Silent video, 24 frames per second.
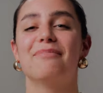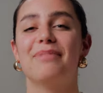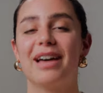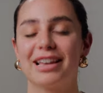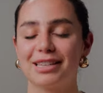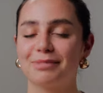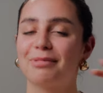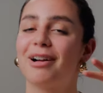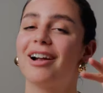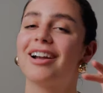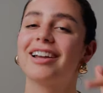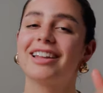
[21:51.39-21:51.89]
the
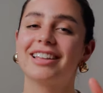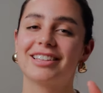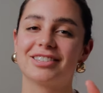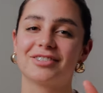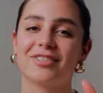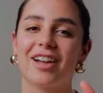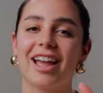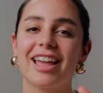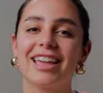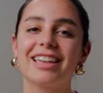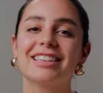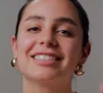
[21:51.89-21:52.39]
best part is,
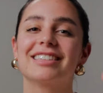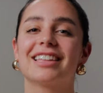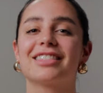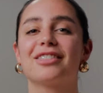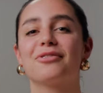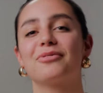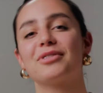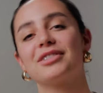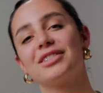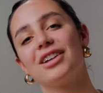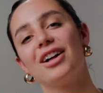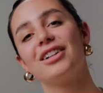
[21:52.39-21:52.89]
right, is that
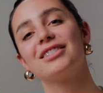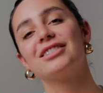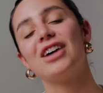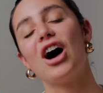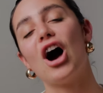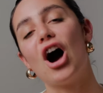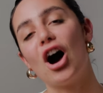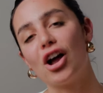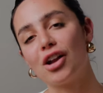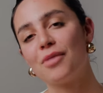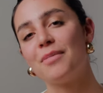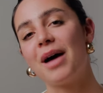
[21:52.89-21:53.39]
the results
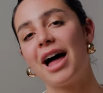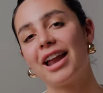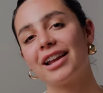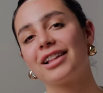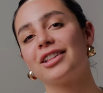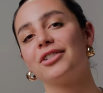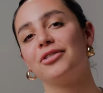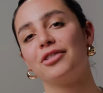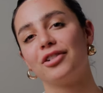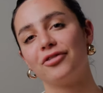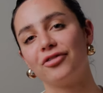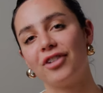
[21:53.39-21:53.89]

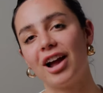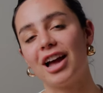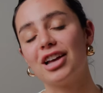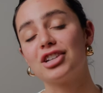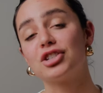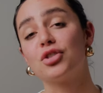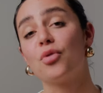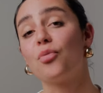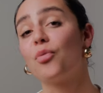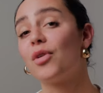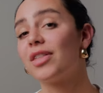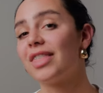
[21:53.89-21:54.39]
automatically
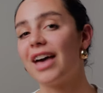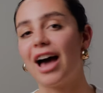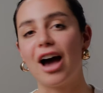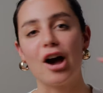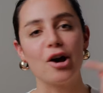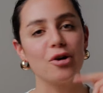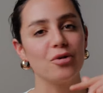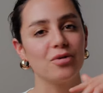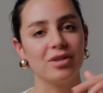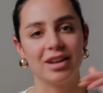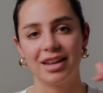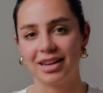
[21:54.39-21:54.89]
refresh
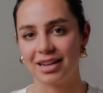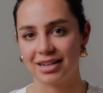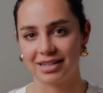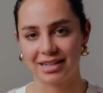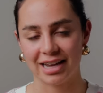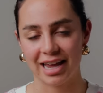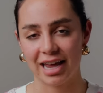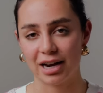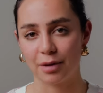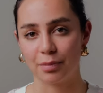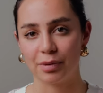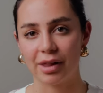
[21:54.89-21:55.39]
without needing to
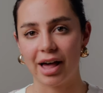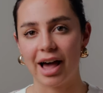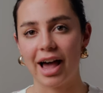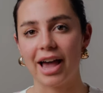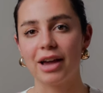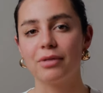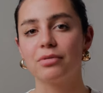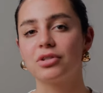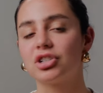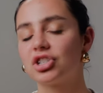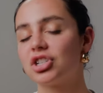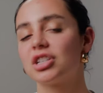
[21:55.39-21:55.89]
hit
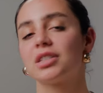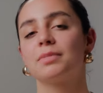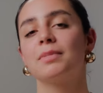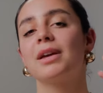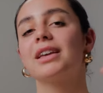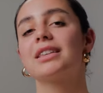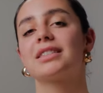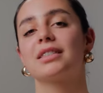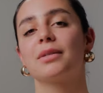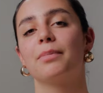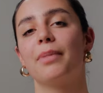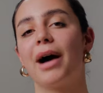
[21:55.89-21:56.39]
apply, which just
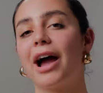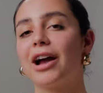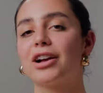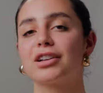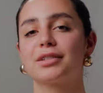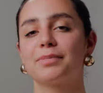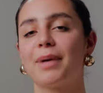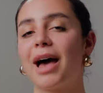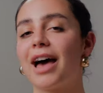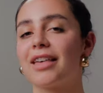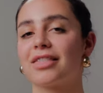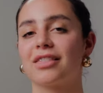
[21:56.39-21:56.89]
makes the
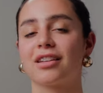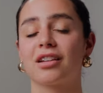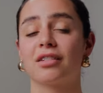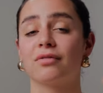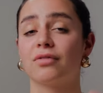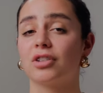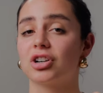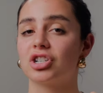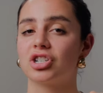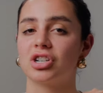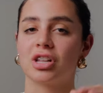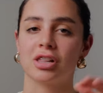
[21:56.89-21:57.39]
buyer's path to
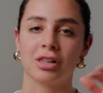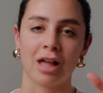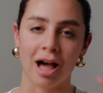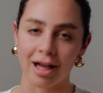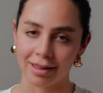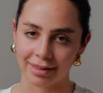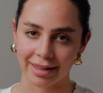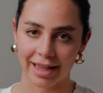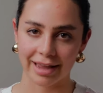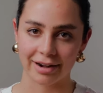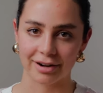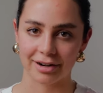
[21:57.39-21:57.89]
conversion a
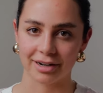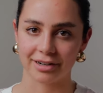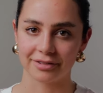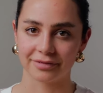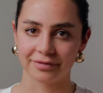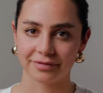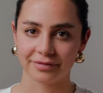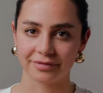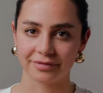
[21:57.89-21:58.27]
lot lighter.